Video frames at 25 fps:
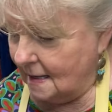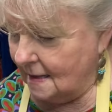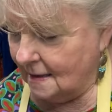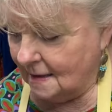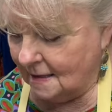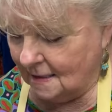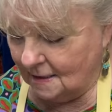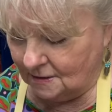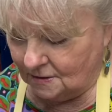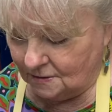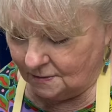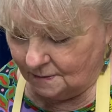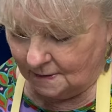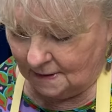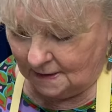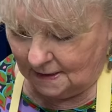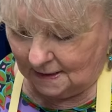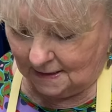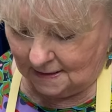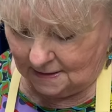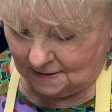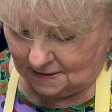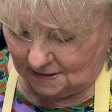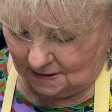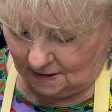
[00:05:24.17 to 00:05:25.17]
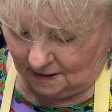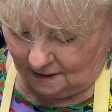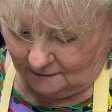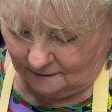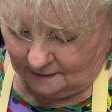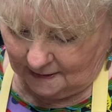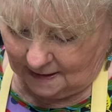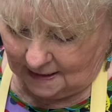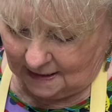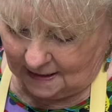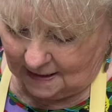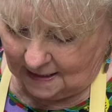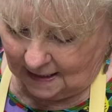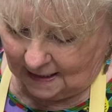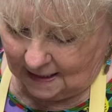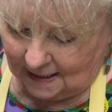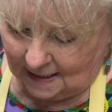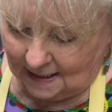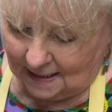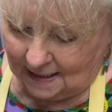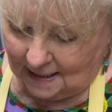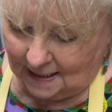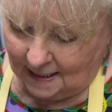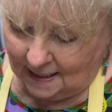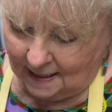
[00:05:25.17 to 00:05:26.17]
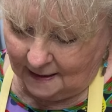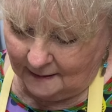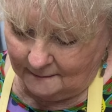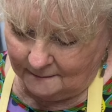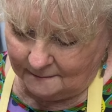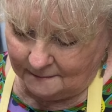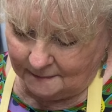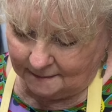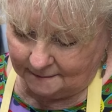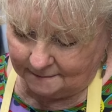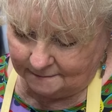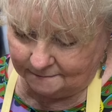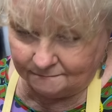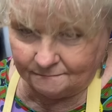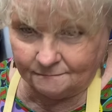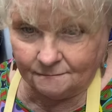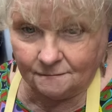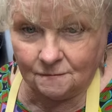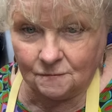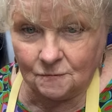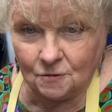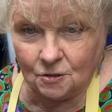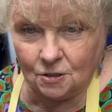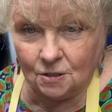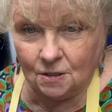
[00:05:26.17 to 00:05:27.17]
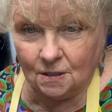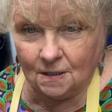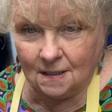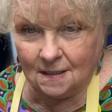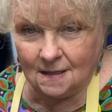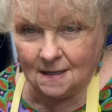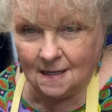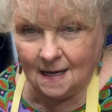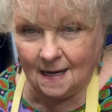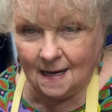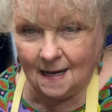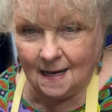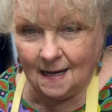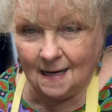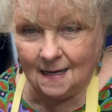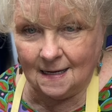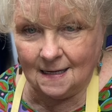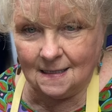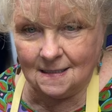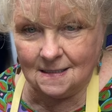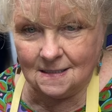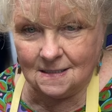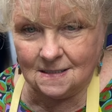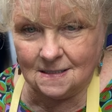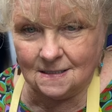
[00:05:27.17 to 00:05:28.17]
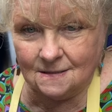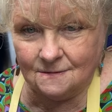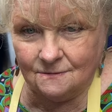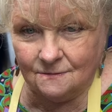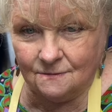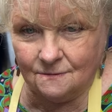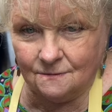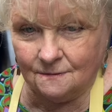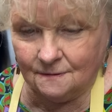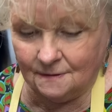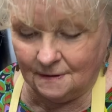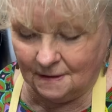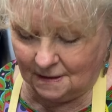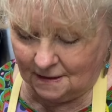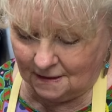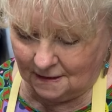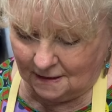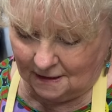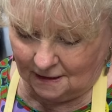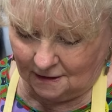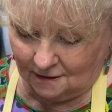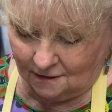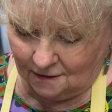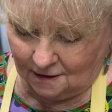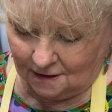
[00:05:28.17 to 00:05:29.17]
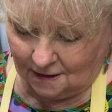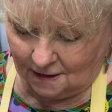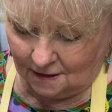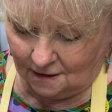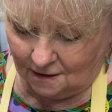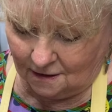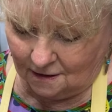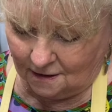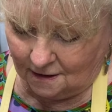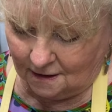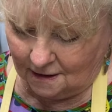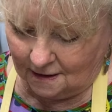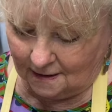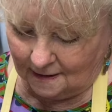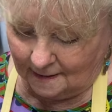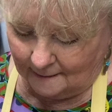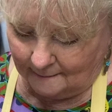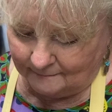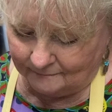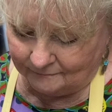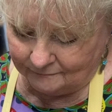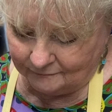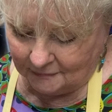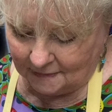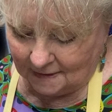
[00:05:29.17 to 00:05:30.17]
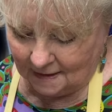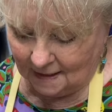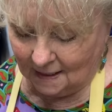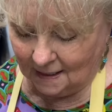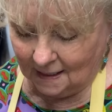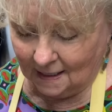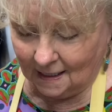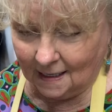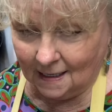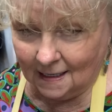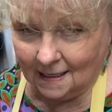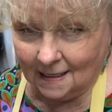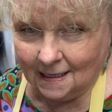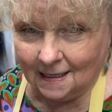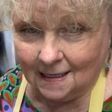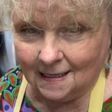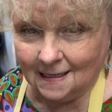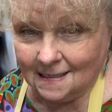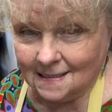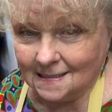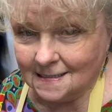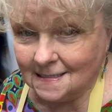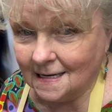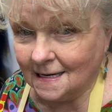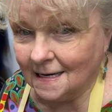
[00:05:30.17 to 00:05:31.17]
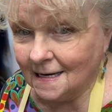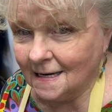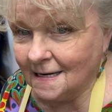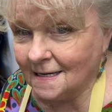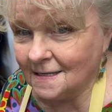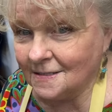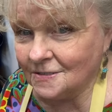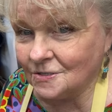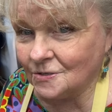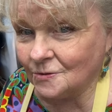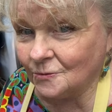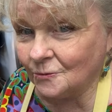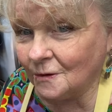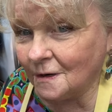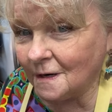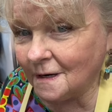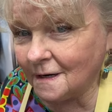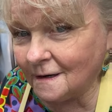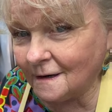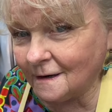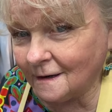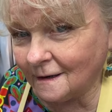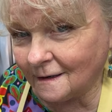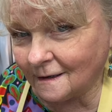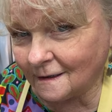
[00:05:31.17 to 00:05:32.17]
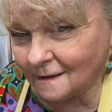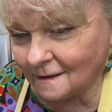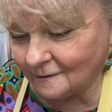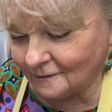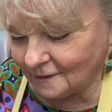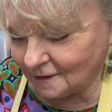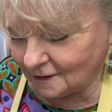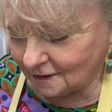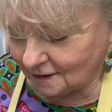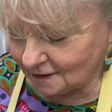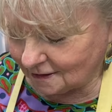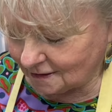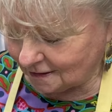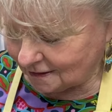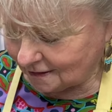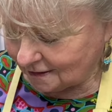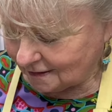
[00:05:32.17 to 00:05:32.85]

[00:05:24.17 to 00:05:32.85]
This one is already thickening up. Look at that. It's really looking good. And it tastes wonderful.